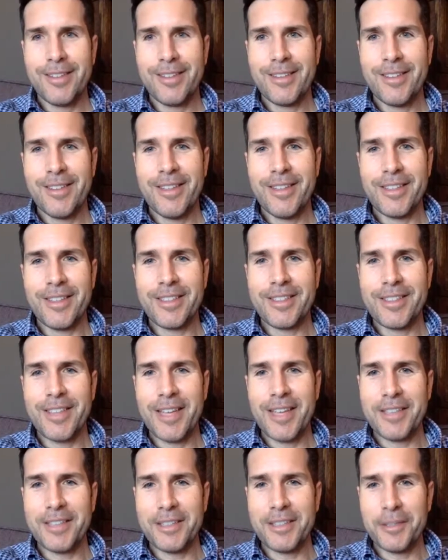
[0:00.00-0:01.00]
the
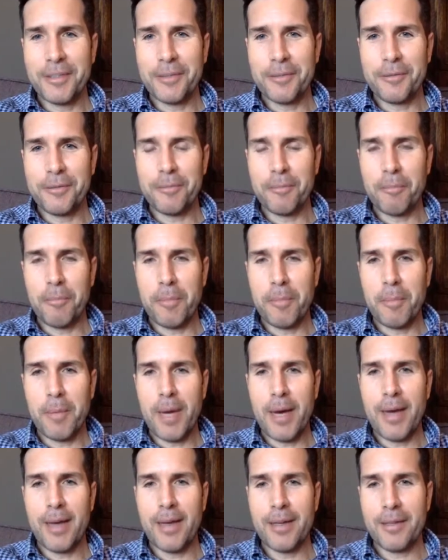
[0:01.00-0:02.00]
extent of
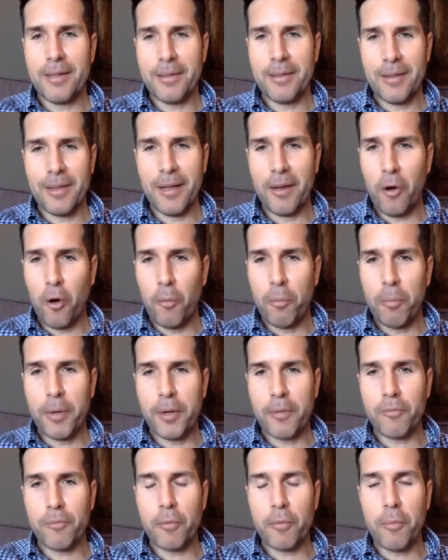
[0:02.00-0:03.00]
my
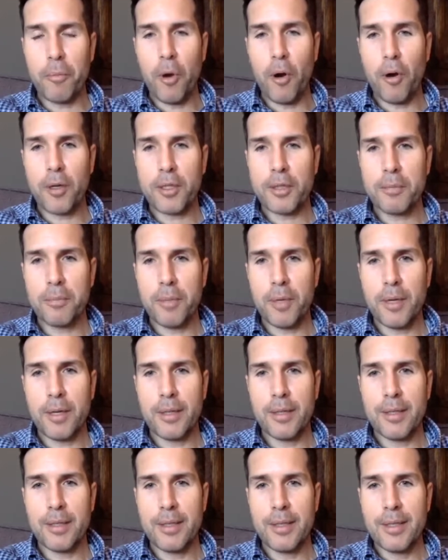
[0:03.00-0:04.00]
opening remarks,
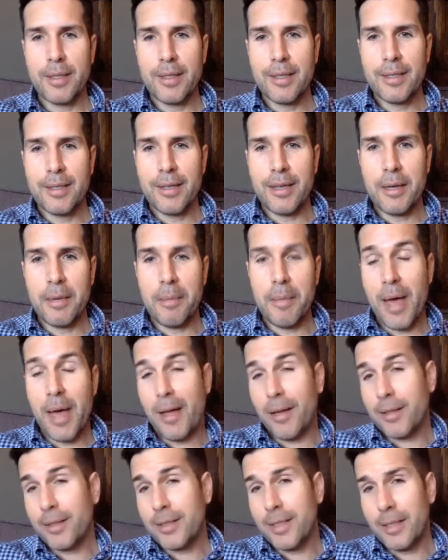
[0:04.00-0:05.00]
but
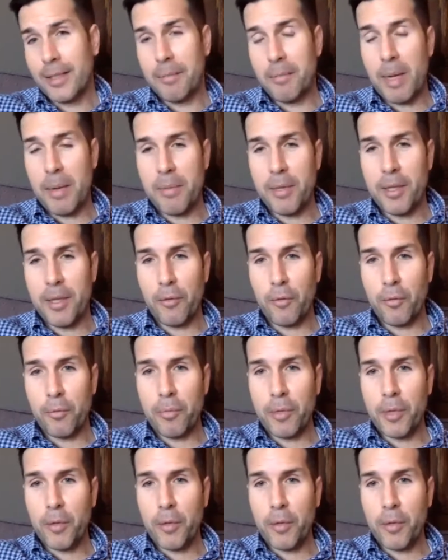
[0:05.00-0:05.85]
Alex said that maybe there would be